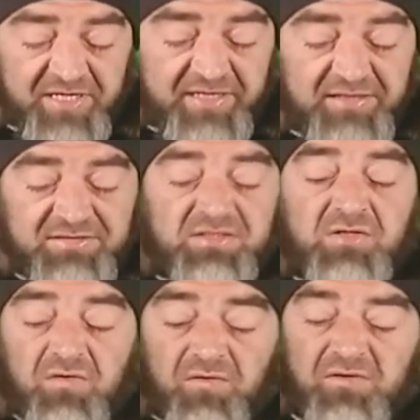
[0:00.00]
dragons
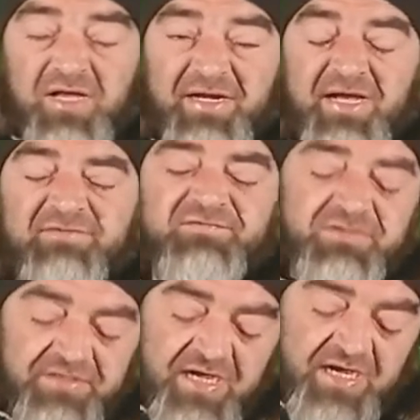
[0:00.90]
all laid out for
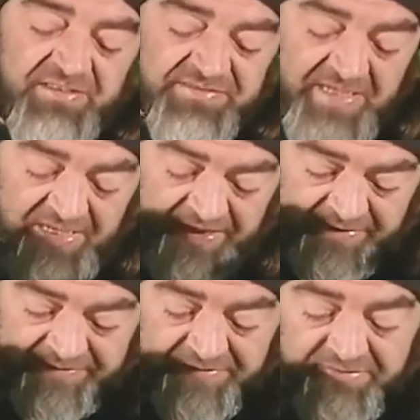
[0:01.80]
you guys
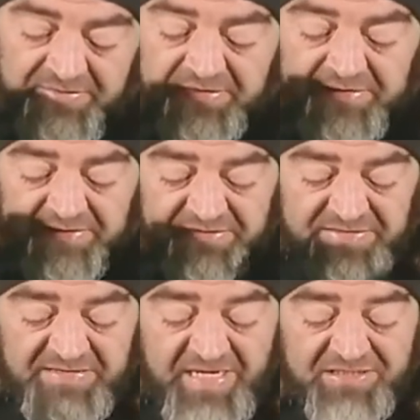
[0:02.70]
and this
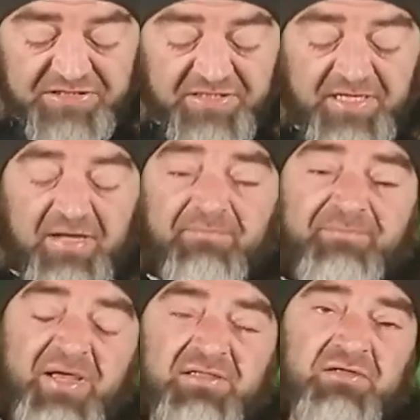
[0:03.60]
is actually a
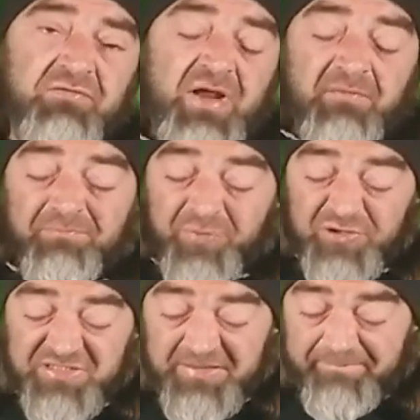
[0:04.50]
Battle Realm
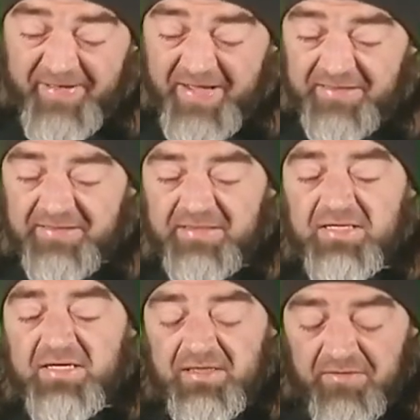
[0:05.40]
booster pack.
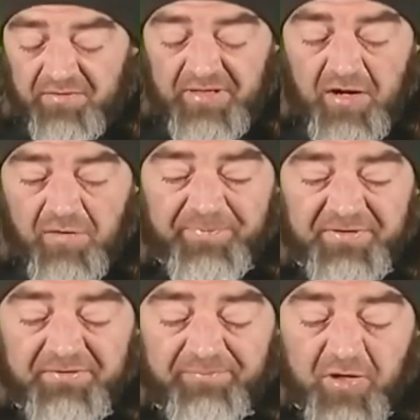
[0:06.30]
When I
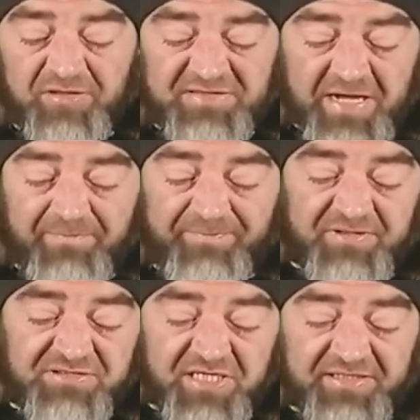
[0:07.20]
opened the box up
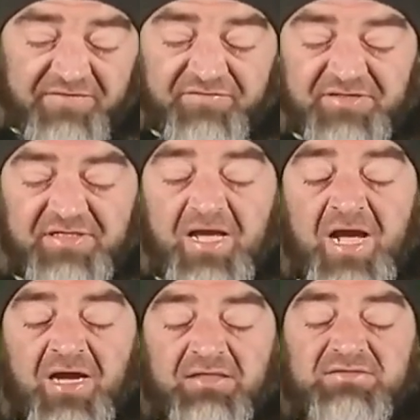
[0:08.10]
and checked everything
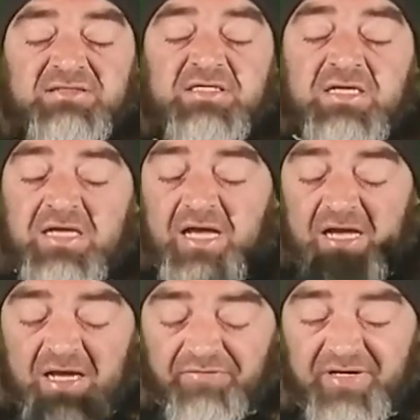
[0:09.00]
out,
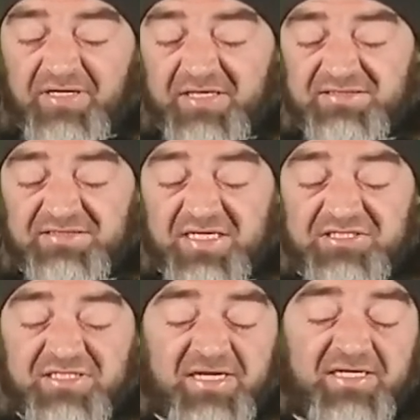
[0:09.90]
I realized it's
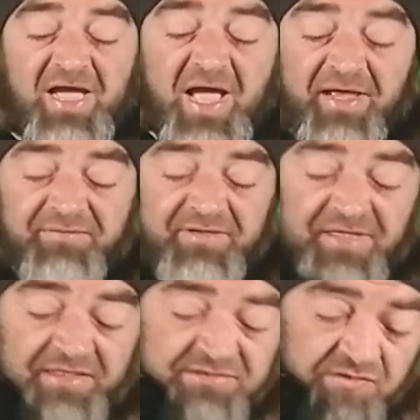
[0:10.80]
actually a game and
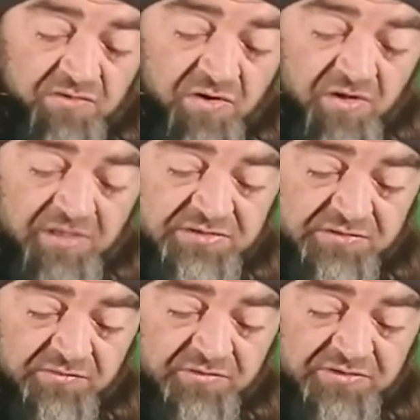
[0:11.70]
you have your cards
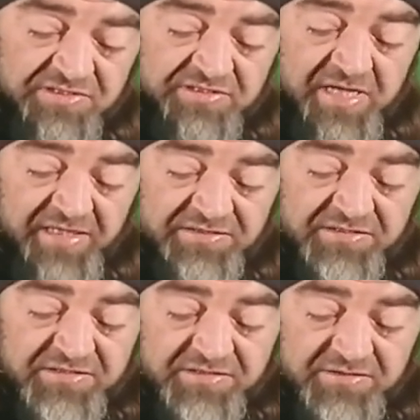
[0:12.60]
with all your
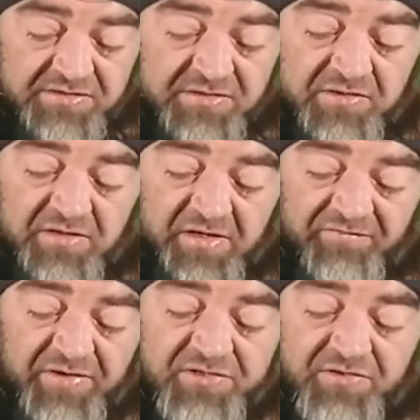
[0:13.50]
stats.
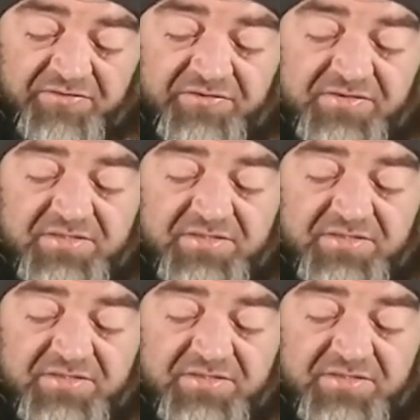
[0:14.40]
I've only got